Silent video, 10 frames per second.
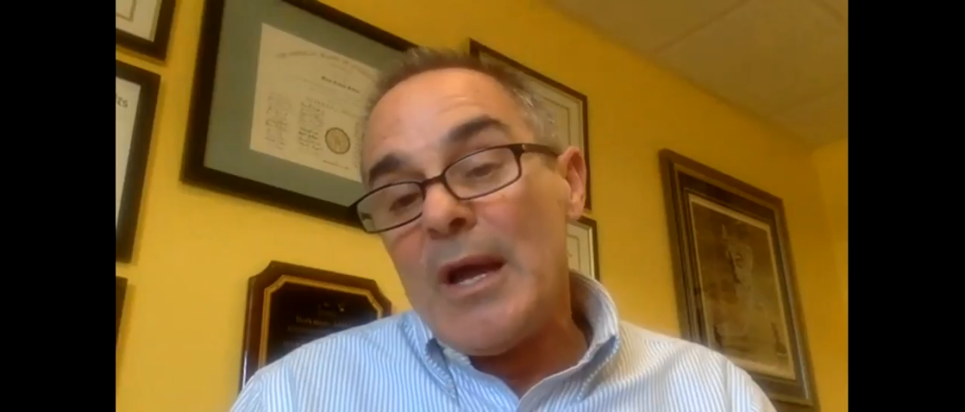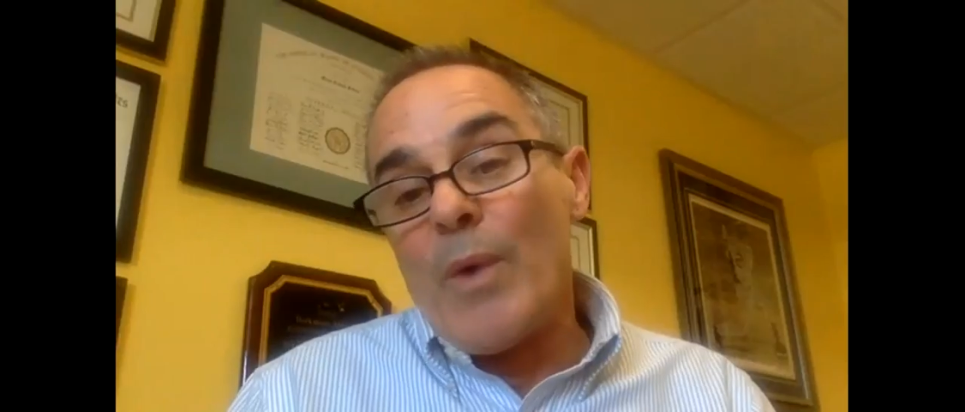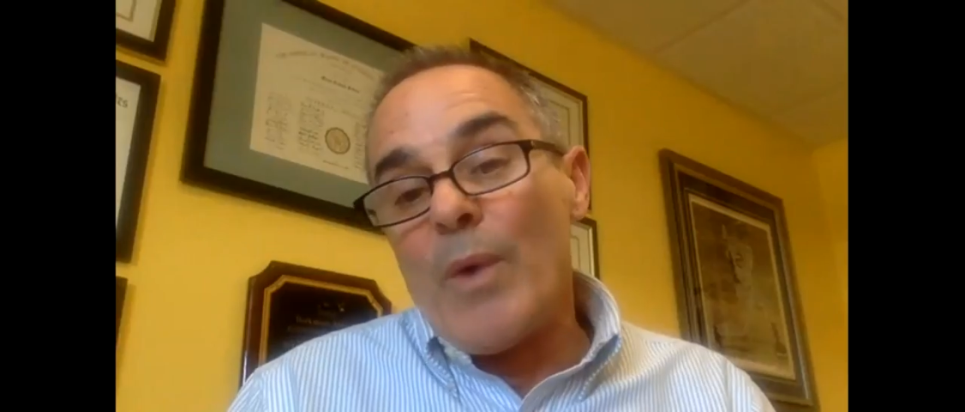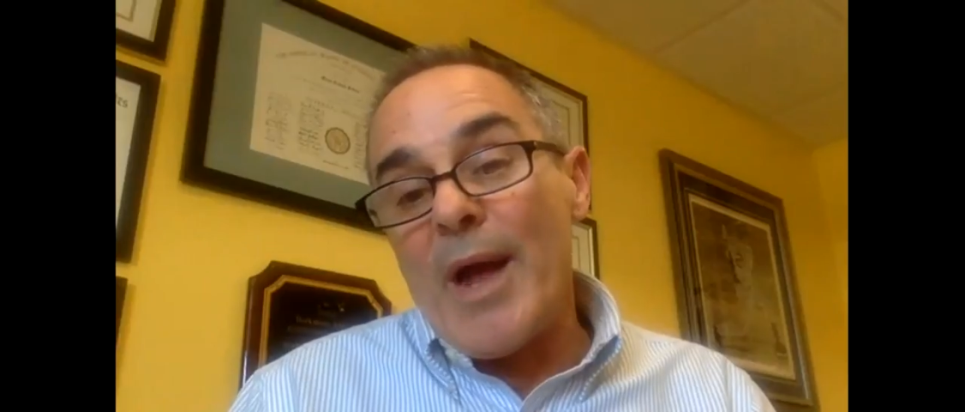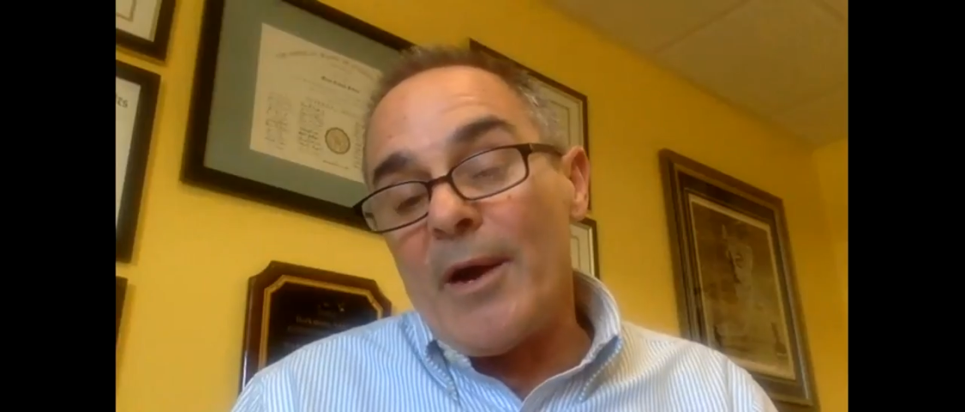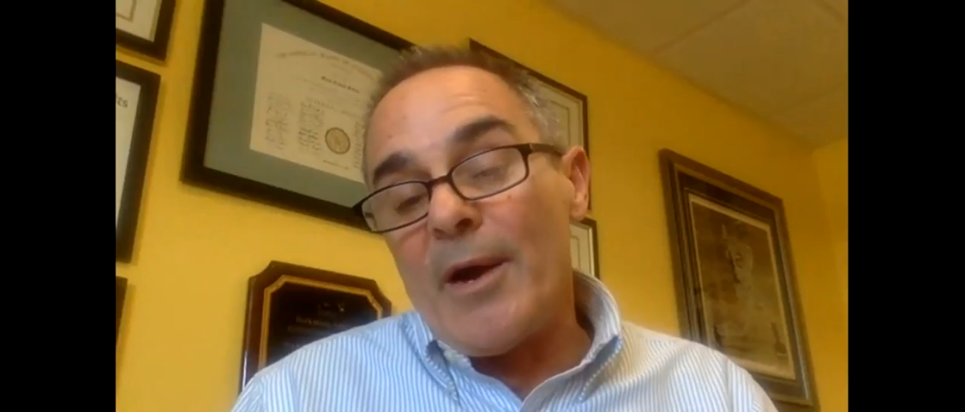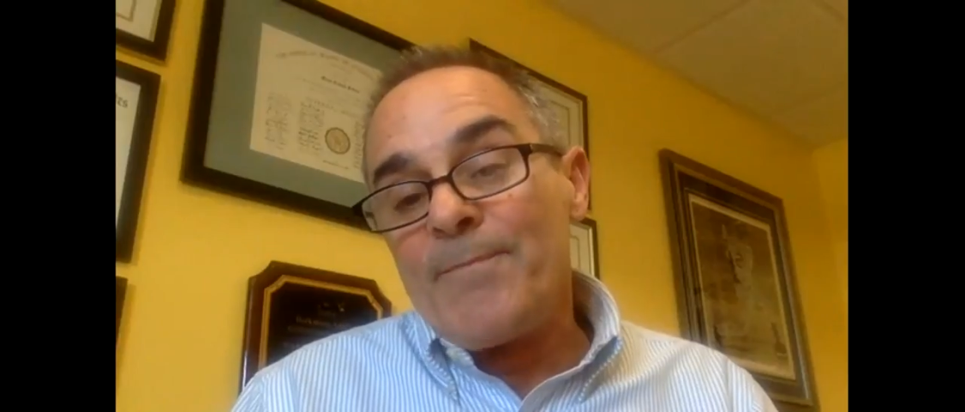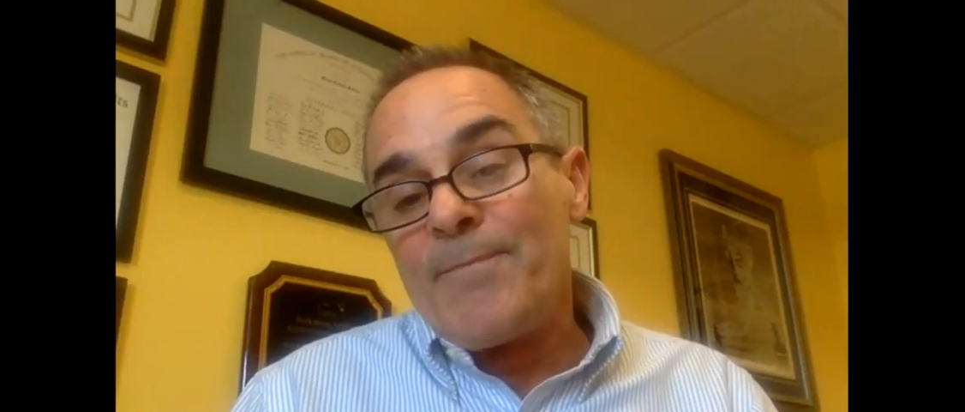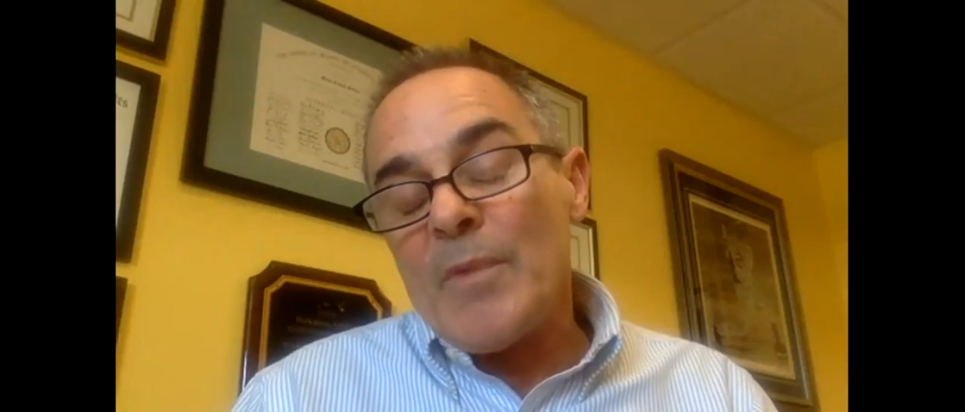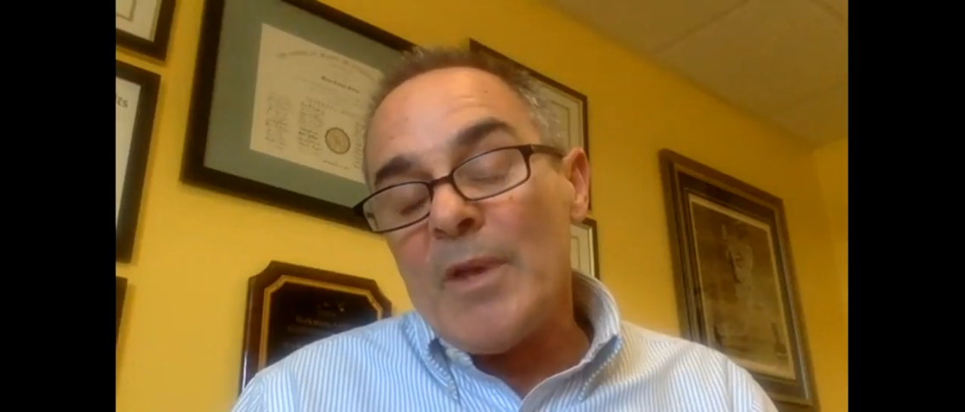
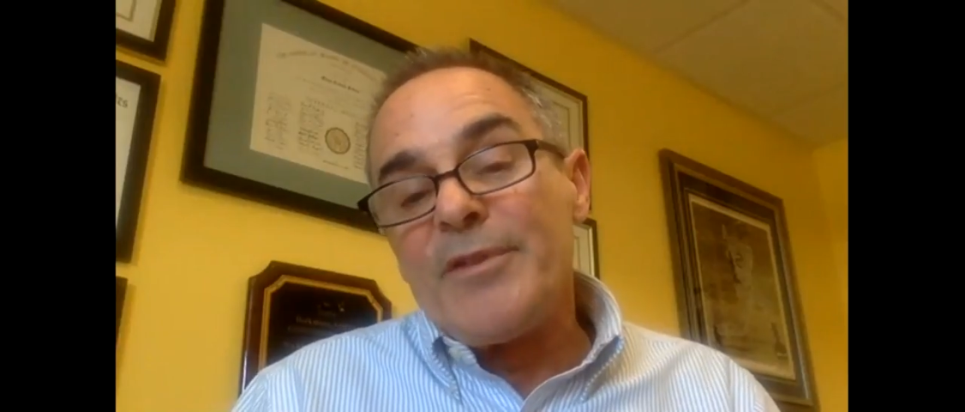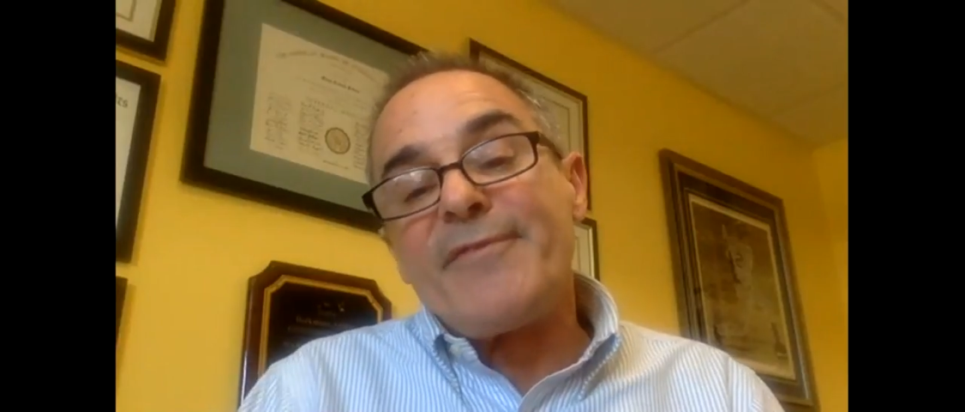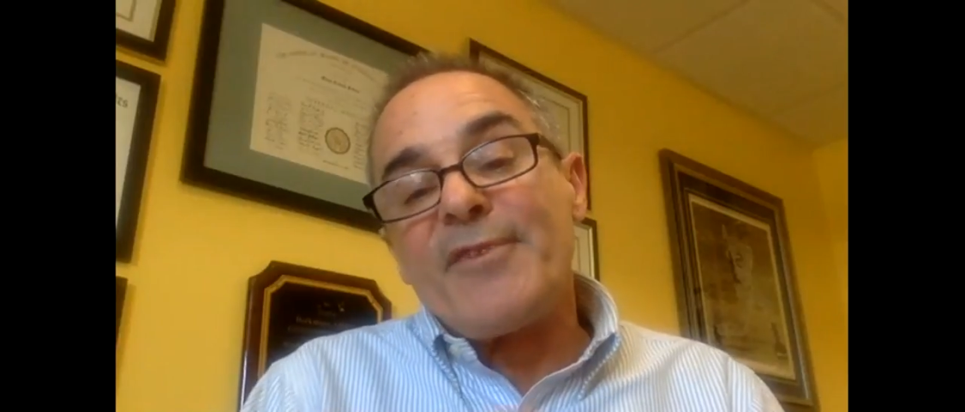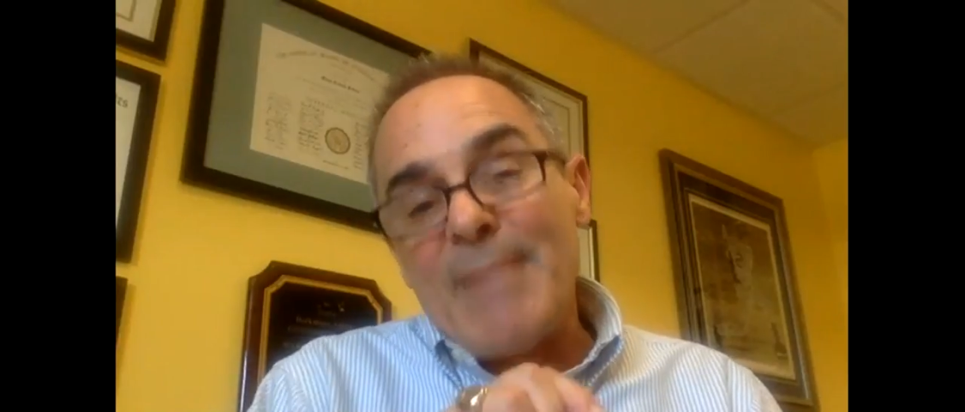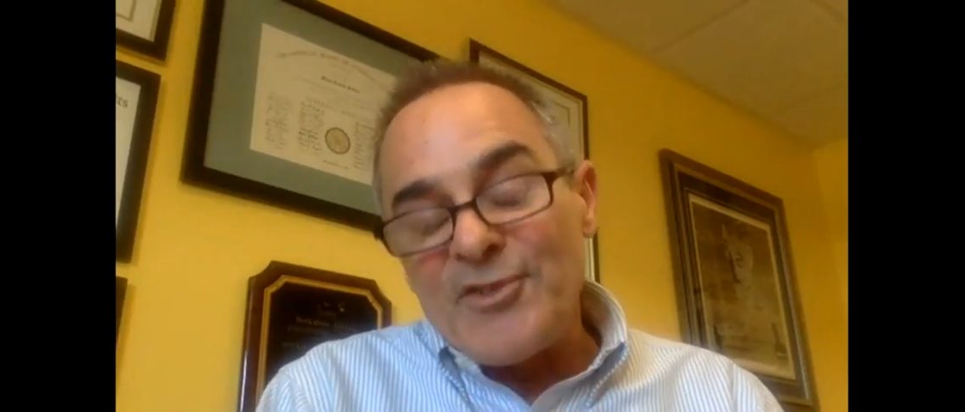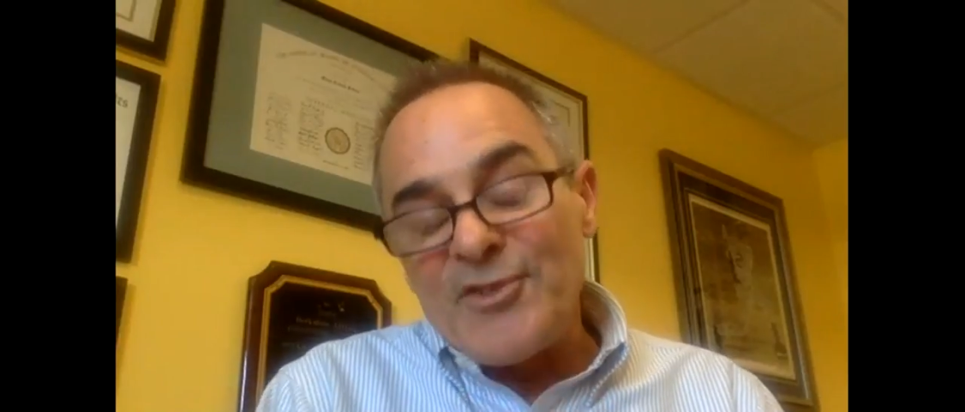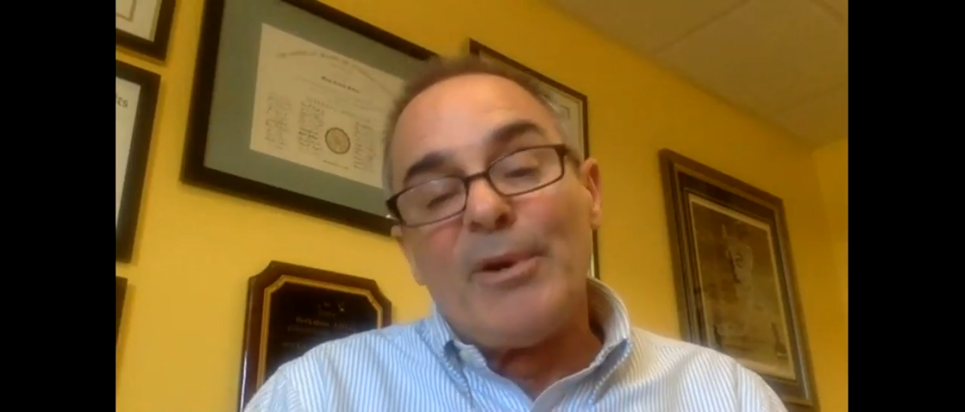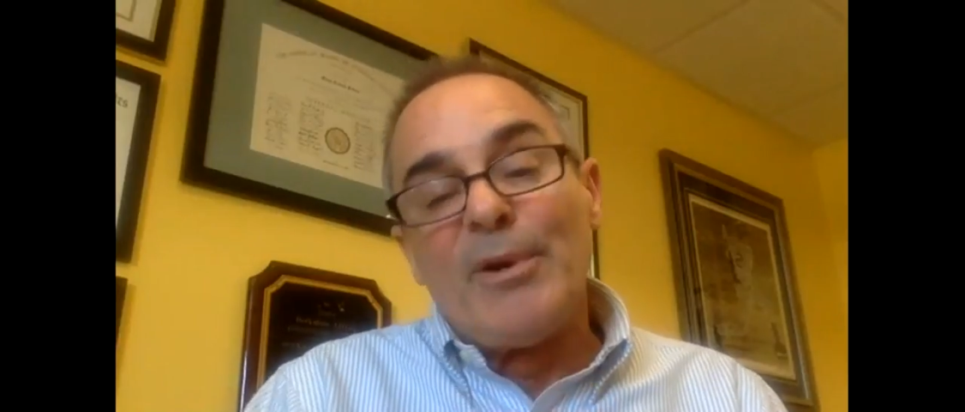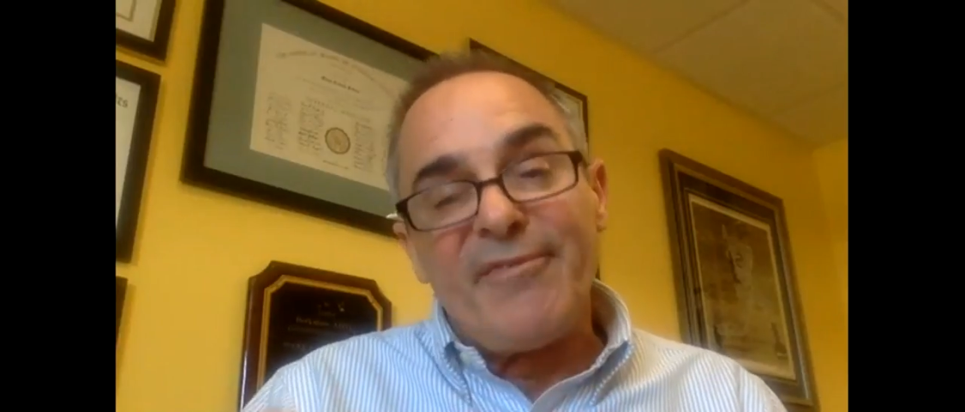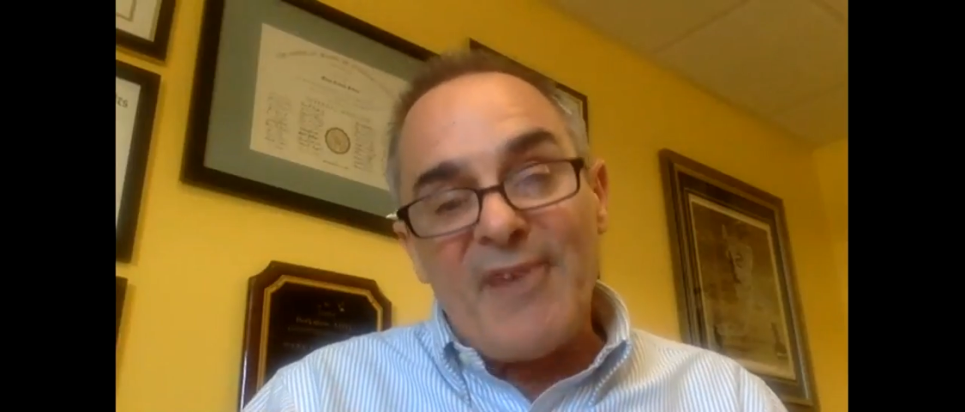where the
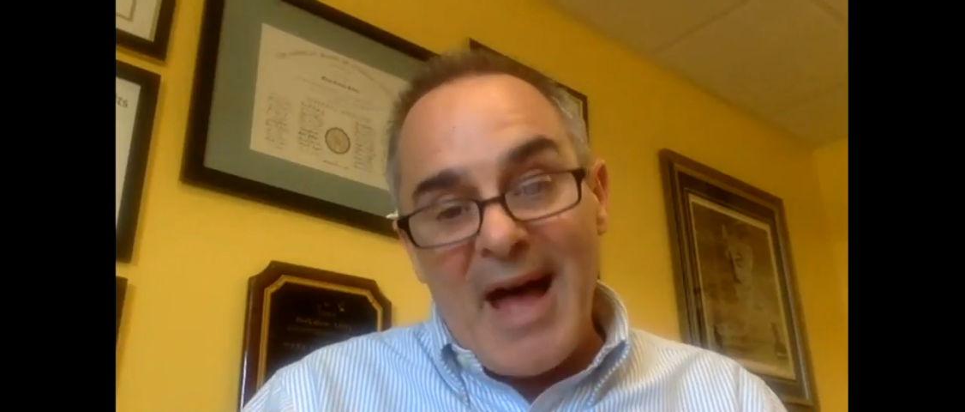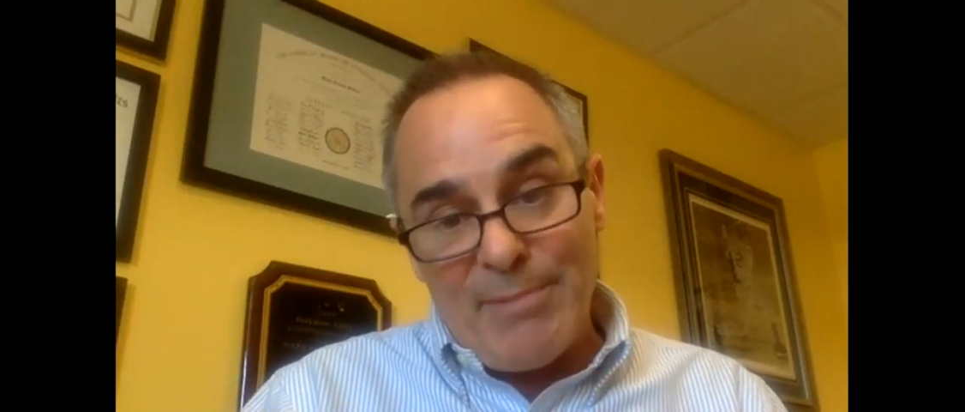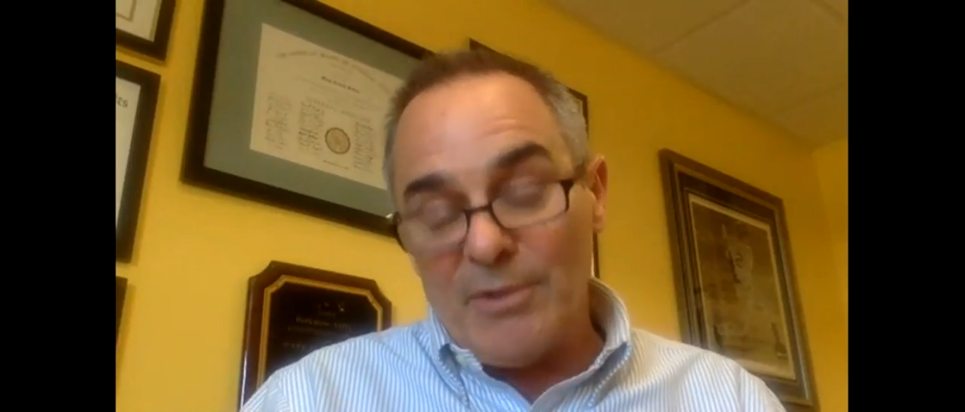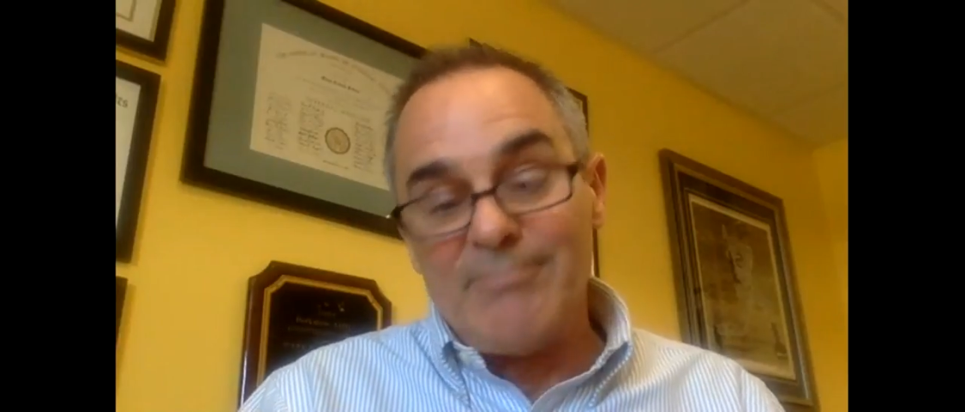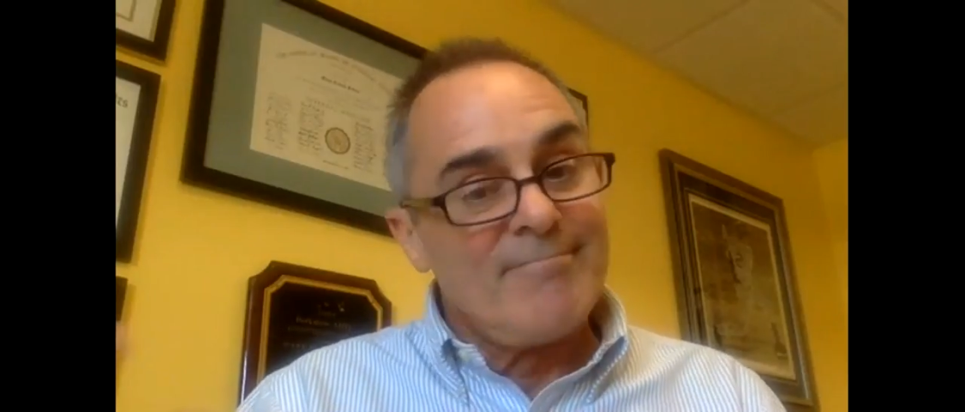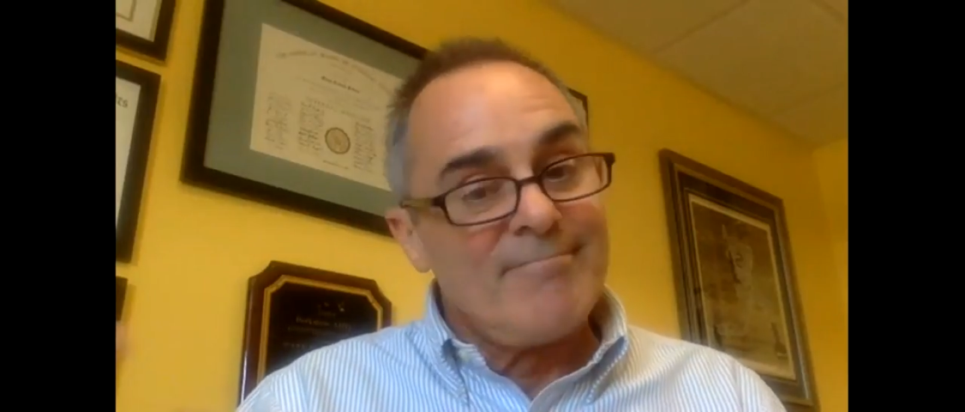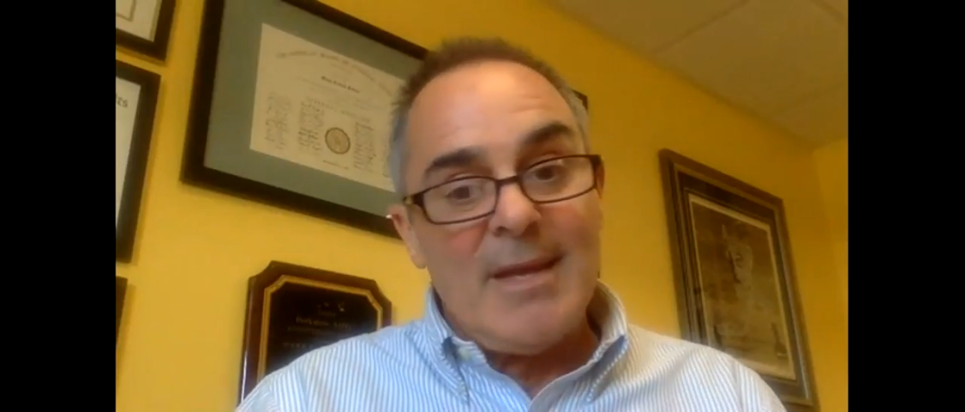fermentable fiber,